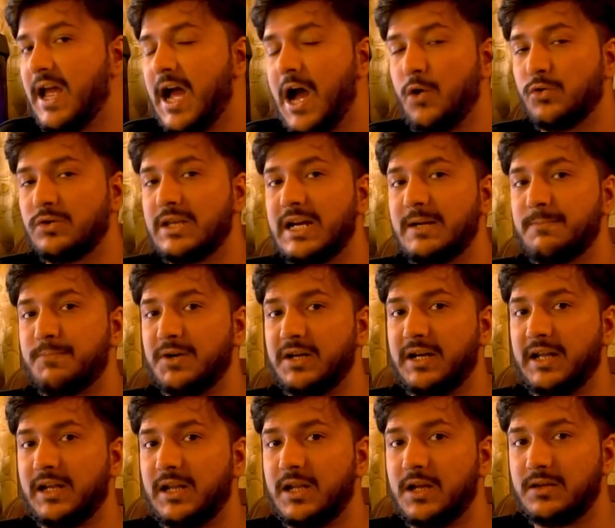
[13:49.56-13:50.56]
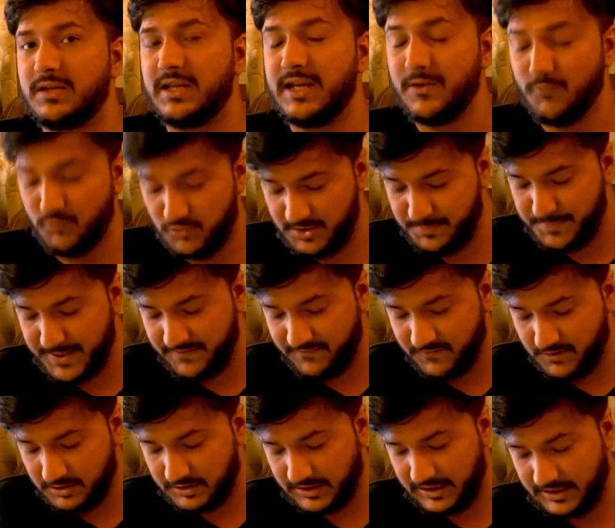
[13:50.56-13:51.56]
how that particular thing would be
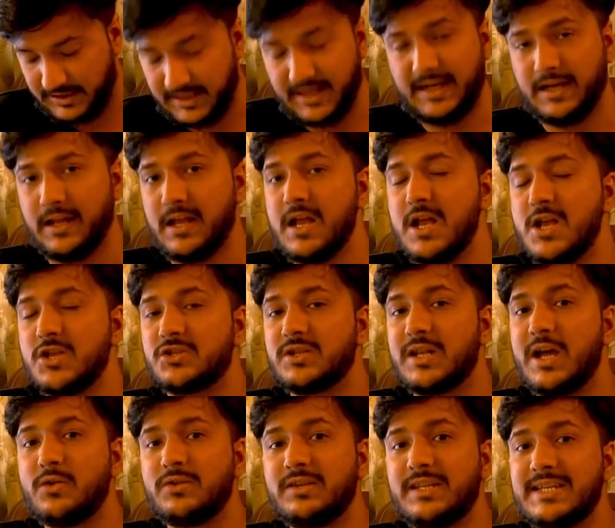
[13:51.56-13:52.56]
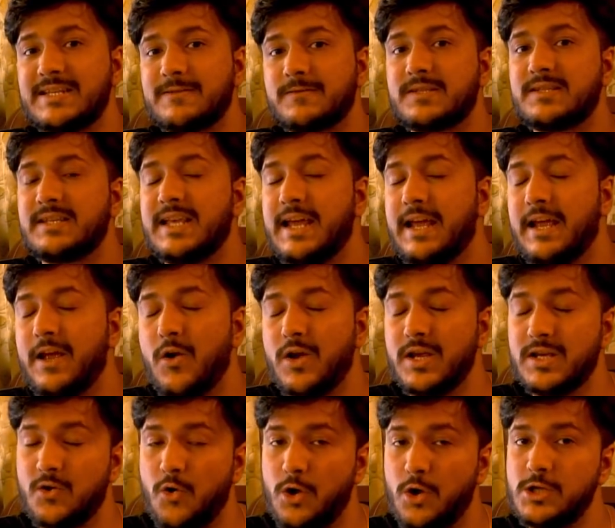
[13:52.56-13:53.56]
working, right? So now this
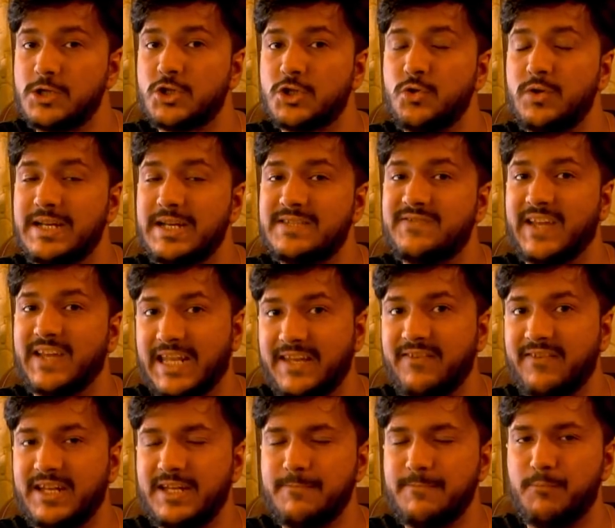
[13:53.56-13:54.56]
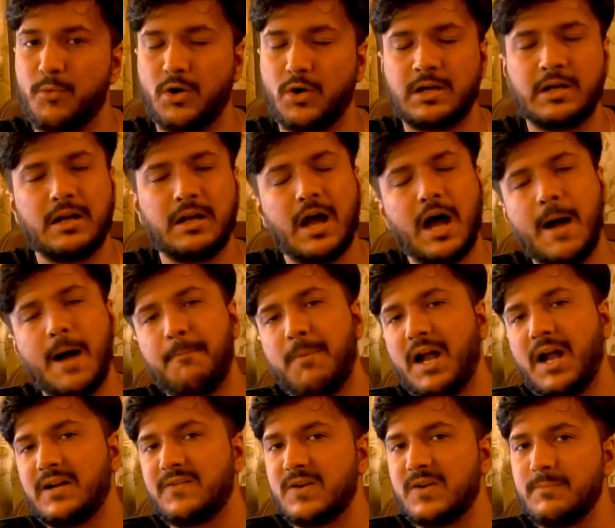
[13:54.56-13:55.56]
also is very, very important.
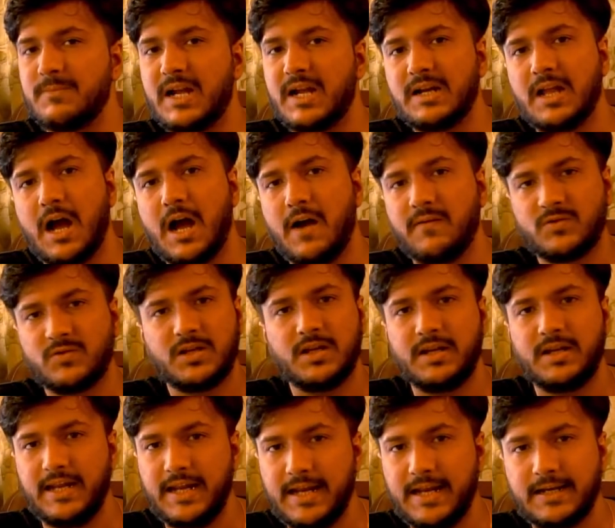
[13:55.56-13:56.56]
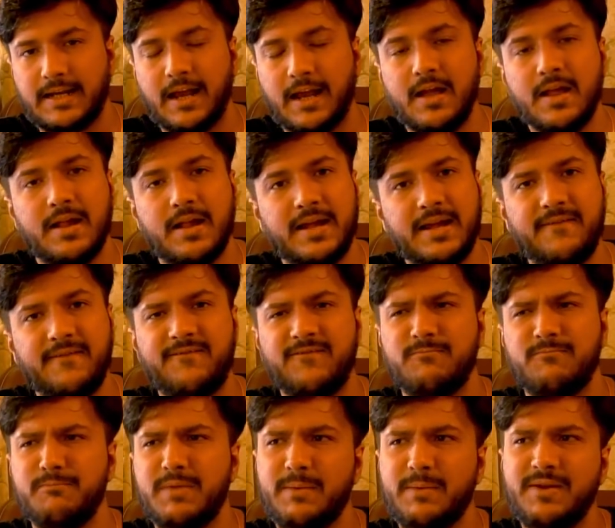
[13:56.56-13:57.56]
Apart from that, after it,
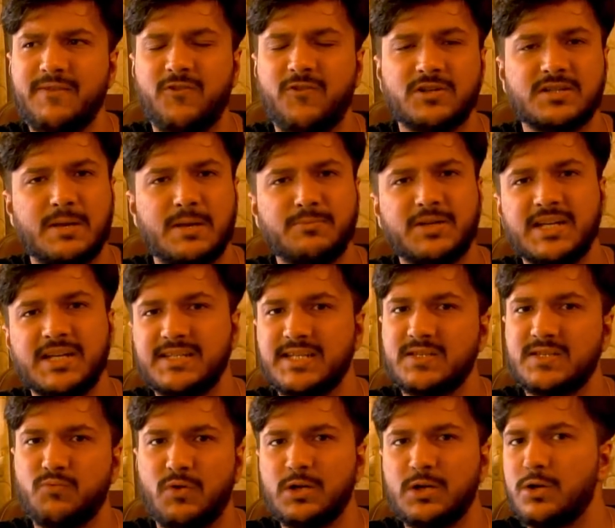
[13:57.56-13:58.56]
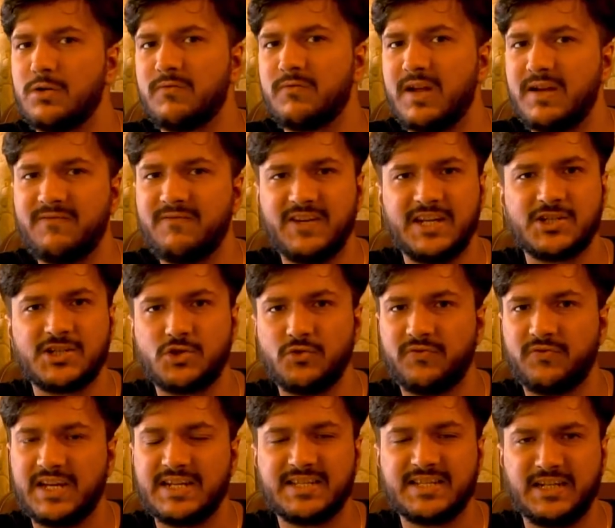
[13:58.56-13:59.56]
if maybe for some cases one-on-one
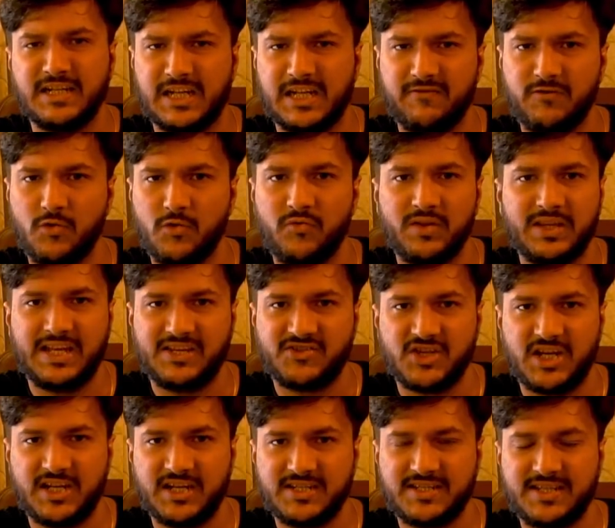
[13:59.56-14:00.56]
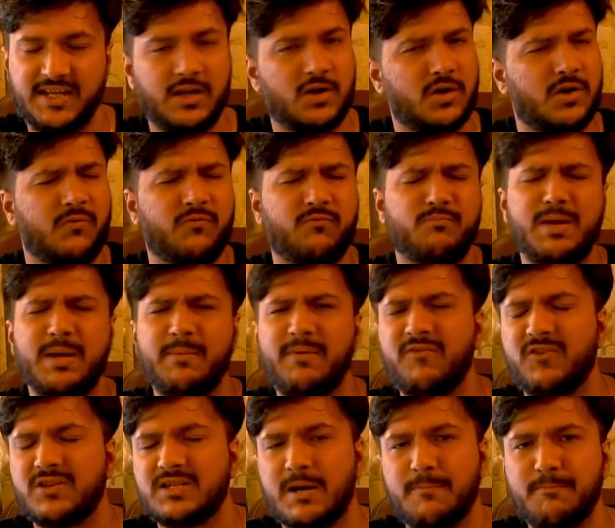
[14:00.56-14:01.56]
face-to-face interview HR is there, or maybe
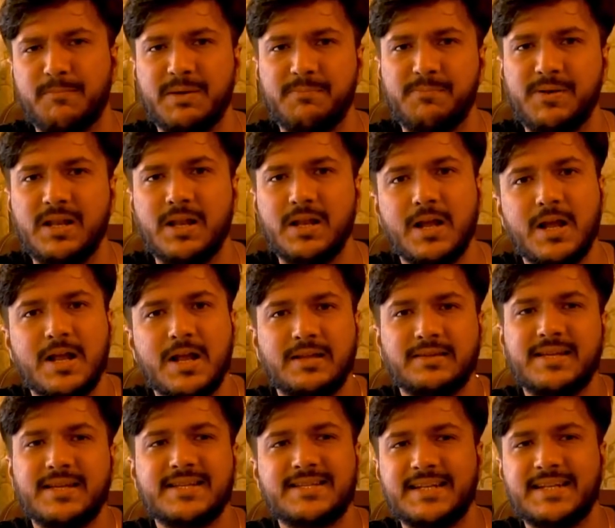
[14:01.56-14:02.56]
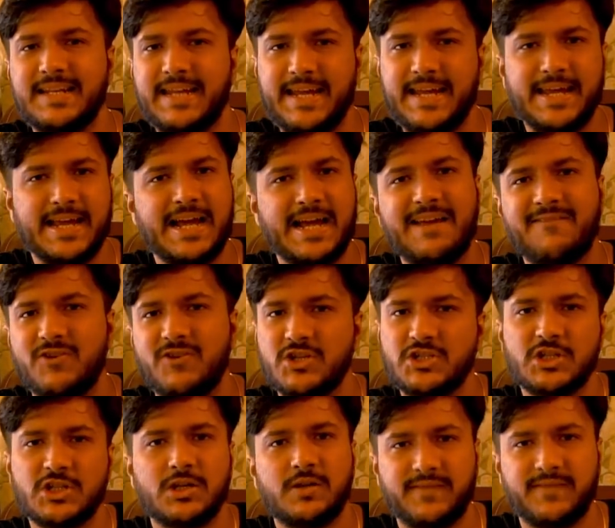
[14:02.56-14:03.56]
for some people there's an AI
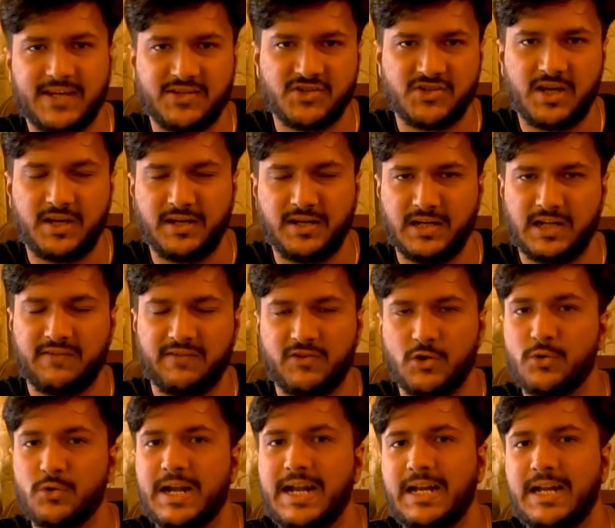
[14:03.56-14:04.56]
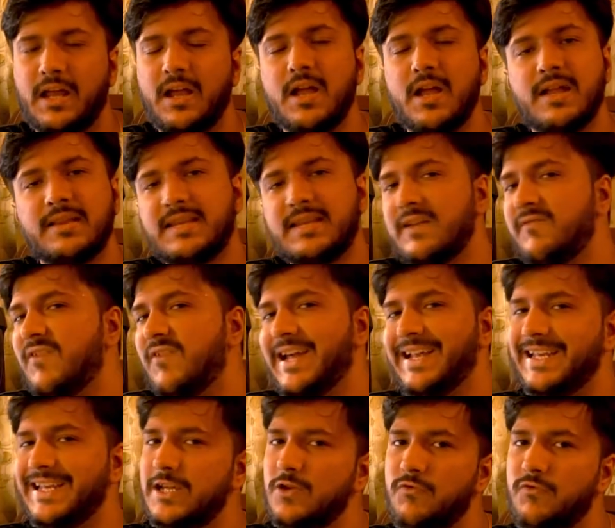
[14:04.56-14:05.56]
version of HR interview, right? Then
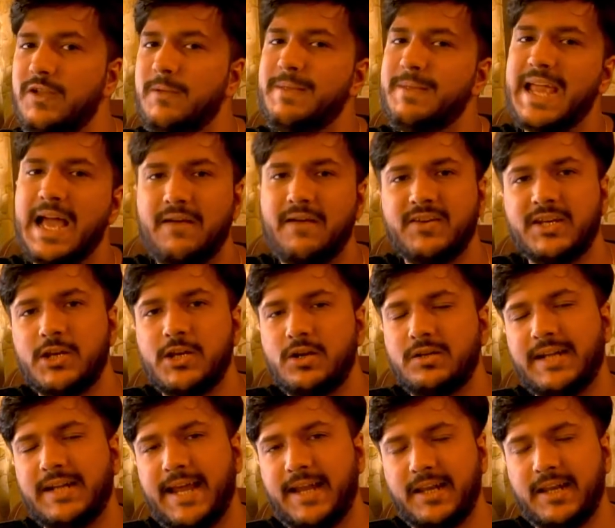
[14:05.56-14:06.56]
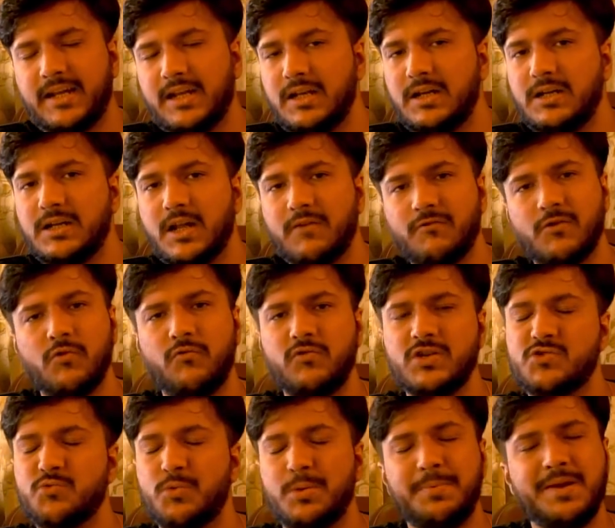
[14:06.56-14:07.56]
finally you will be having your technical interview,
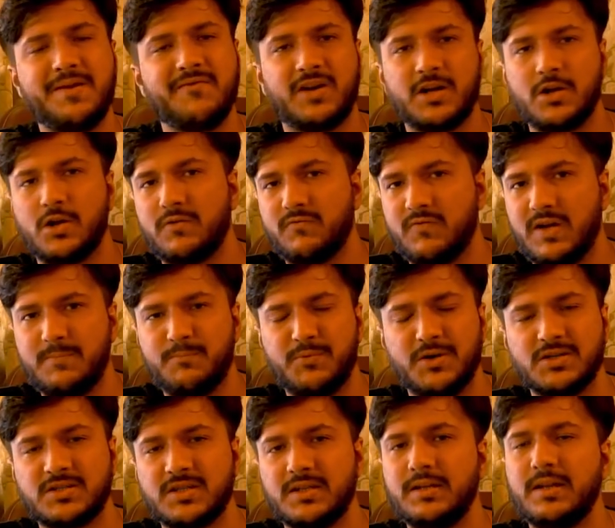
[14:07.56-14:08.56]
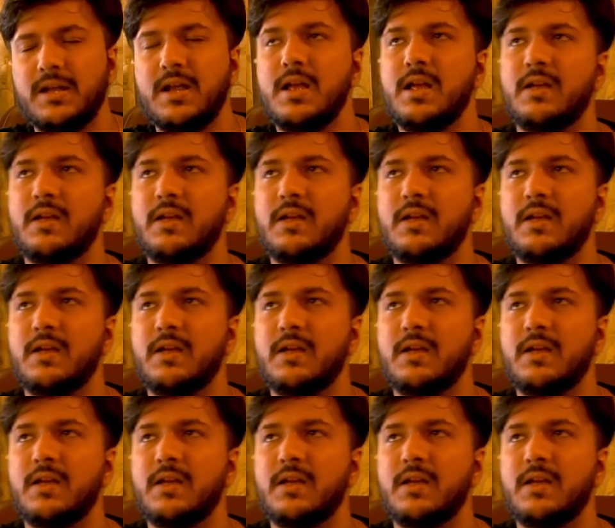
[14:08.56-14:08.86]
which would be one-on-one person.